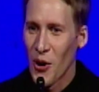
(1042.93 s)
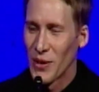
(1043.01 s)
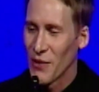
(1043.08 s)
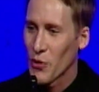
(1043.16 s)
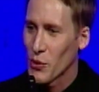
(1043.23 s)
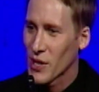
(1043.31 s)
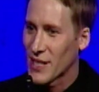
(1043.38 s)
and
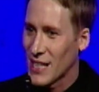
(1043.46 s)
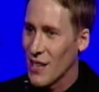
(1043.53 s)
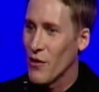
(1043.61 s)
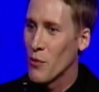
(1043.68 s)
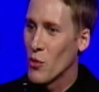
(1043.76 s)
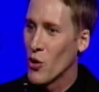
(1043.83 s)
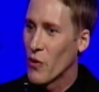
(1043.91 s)
if it was a
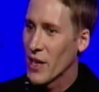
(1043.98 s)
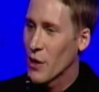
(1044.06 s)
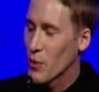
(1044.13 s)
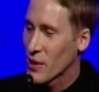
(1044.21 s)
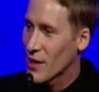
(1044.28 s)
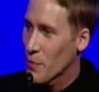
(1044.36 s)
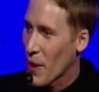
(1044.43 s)
TV movie, it
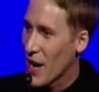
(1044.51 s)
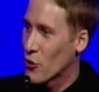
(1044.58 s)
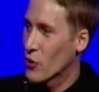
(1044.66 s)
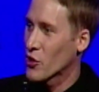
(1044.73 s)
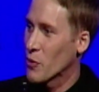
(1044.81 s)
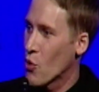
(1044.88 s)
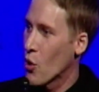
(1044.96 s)
was the Pedro
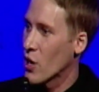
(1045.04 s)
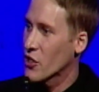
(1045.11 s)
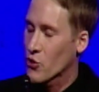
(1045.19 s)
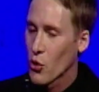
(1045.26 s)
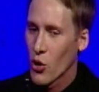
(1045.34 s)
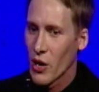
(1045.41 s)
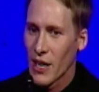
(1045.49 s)
Zamora
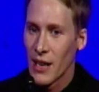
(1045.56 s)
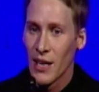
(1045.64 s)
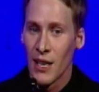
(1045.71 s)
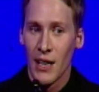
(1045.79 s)
story.